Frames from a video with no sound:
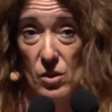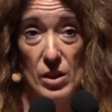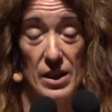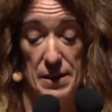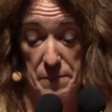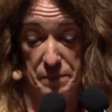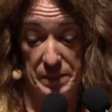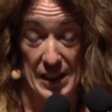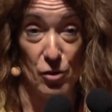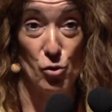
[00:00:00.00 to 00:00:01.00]
convey it to
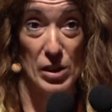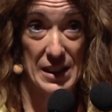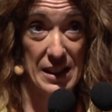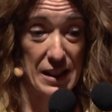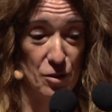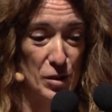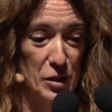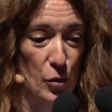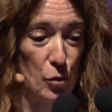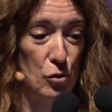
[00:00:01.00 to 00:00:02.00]
you so
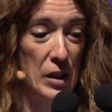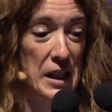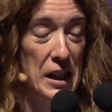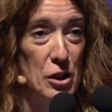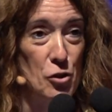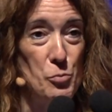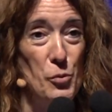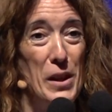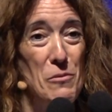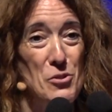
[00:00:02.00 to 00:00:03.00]
that you can go away
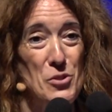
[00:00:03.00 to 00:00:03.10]
with it.